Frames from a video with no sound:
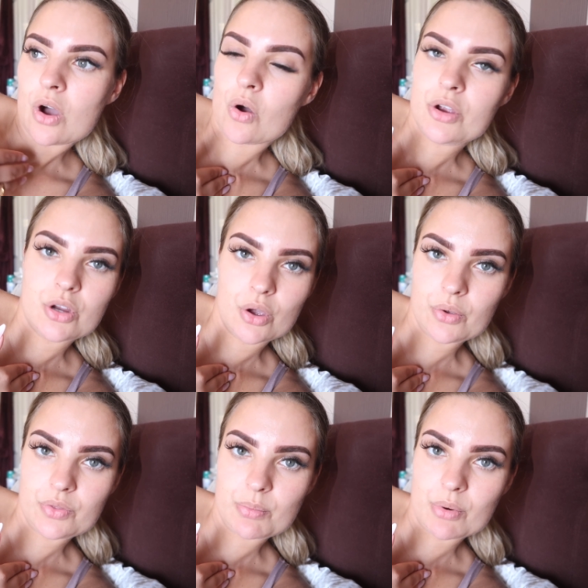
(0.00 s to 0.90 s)
I
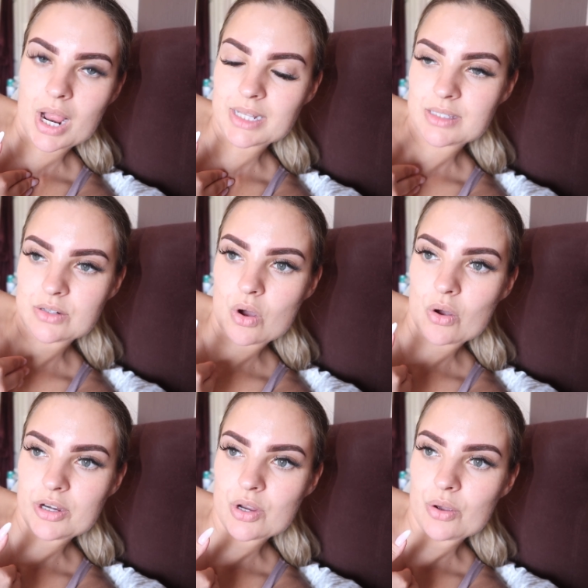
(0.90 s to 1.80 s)
know the brand and
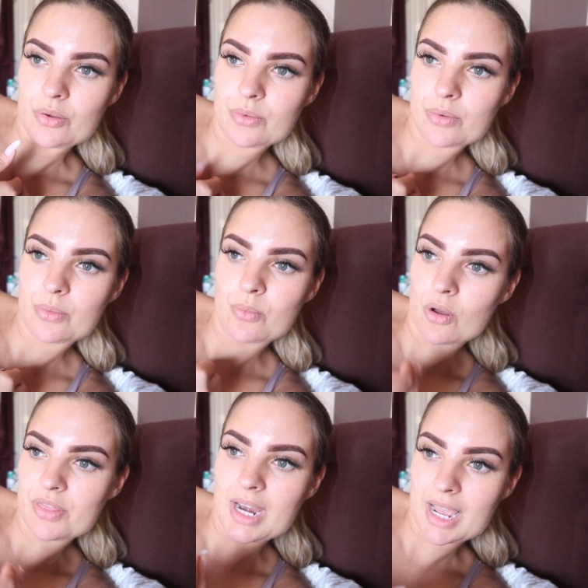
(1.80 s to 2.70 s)
I know
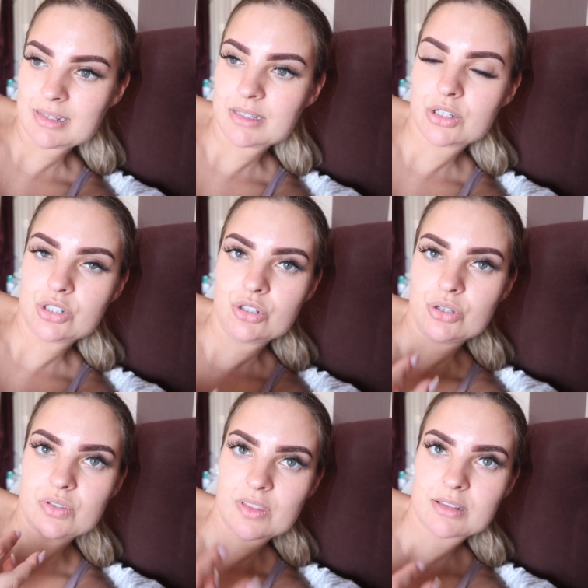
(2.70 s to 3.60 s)
what the laser can
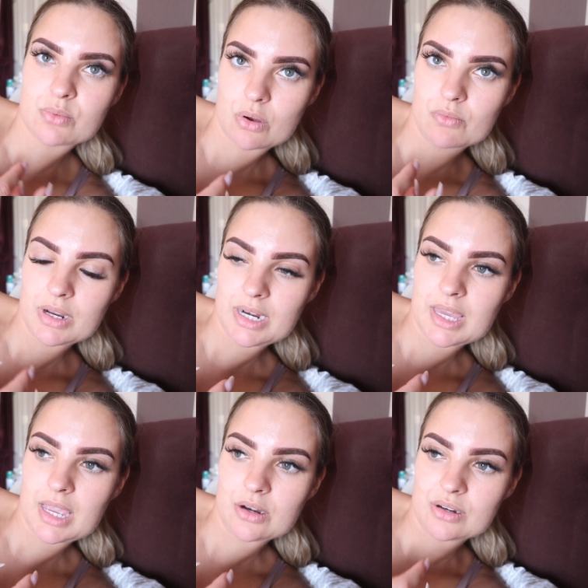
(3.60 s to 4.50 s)
do so that's why I'm really
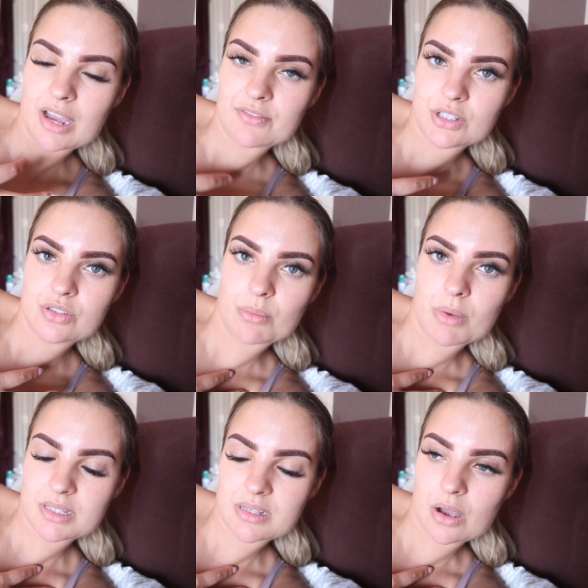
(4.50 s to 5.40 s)
keen on having it done
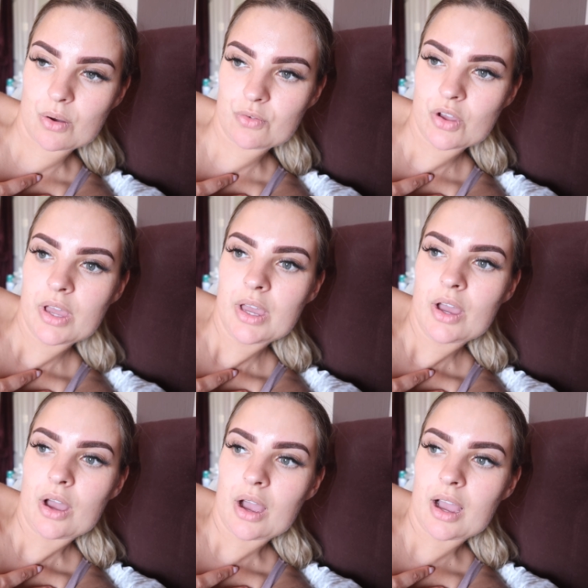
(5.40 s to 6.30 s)
myself
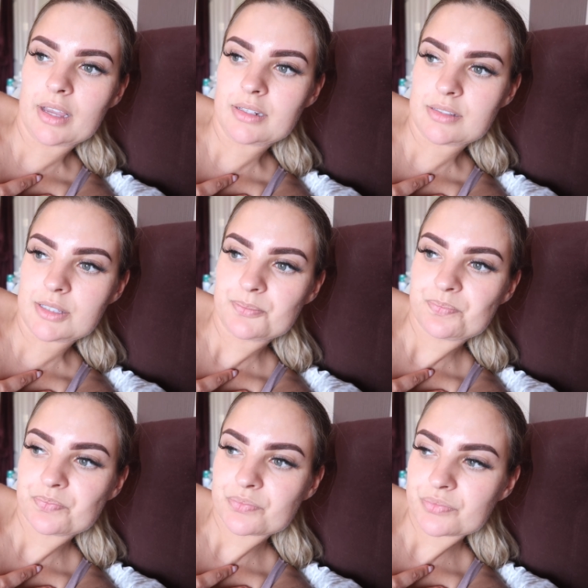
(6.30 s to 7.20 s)
and
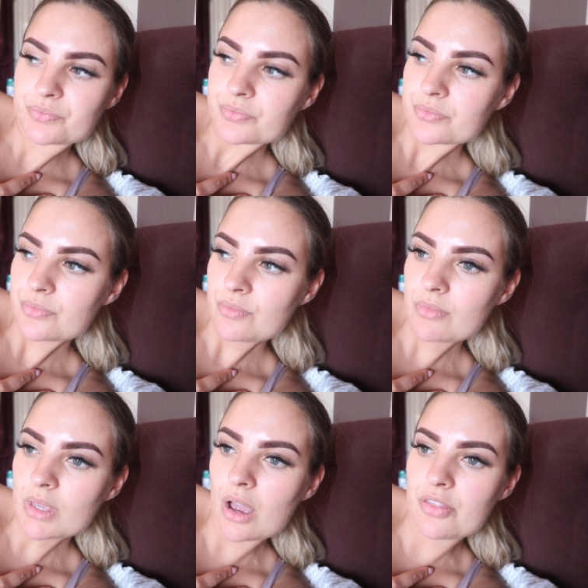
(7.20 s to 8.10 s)

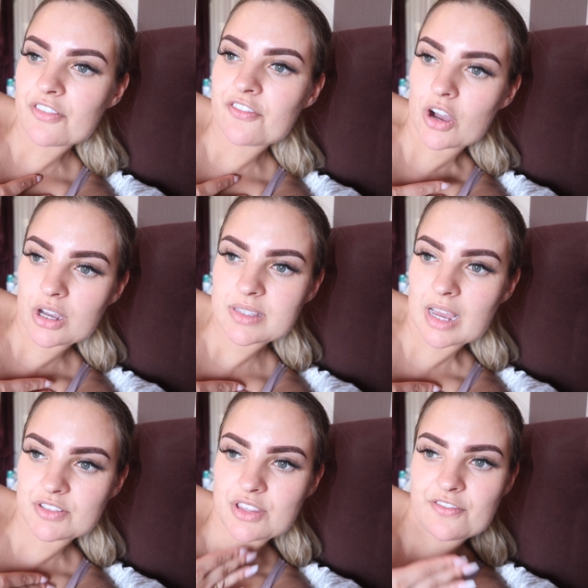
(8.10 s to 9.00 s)
the first
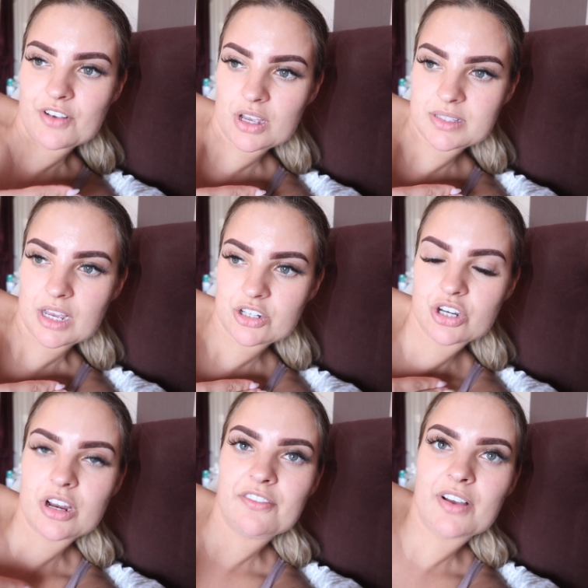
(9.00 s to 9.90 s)
after the first
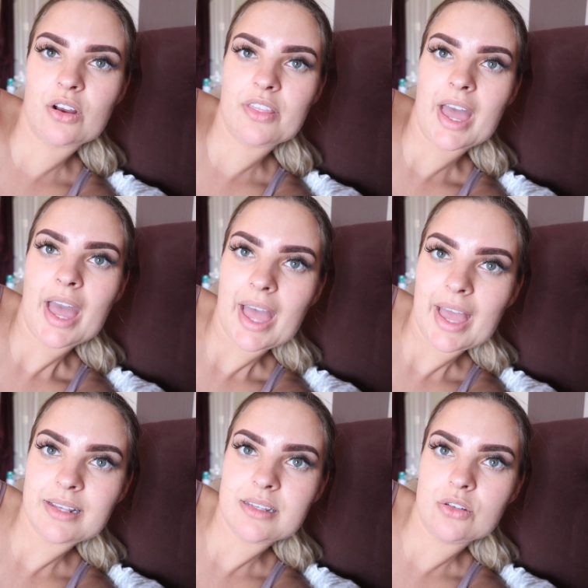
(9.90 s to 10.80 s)
session I felt like the
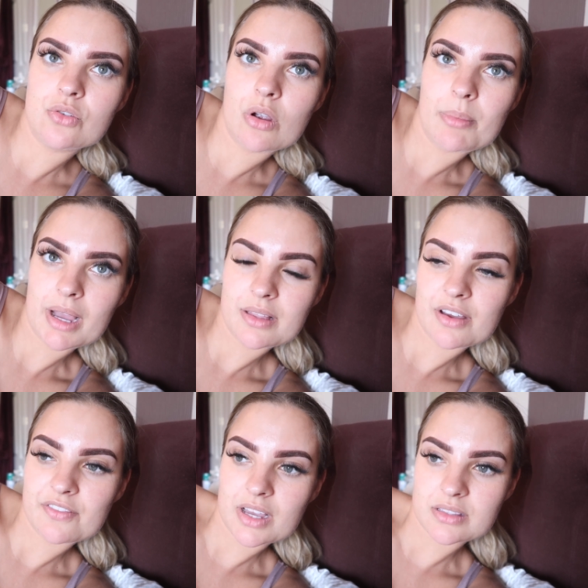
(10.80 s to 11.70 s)
hair didn't grow back
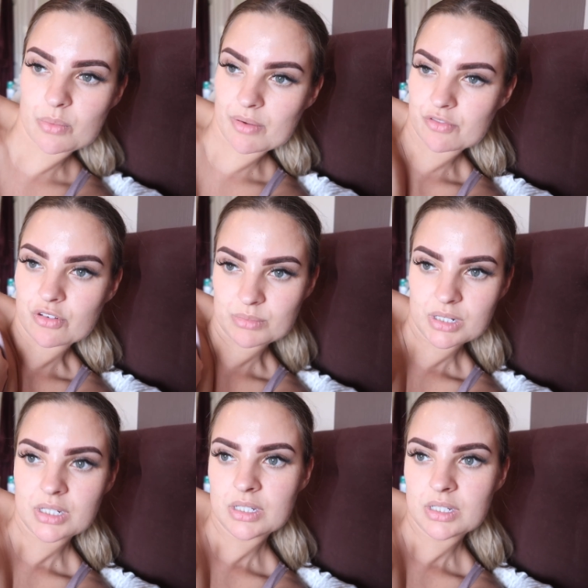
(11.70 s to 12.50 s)
that fast I went from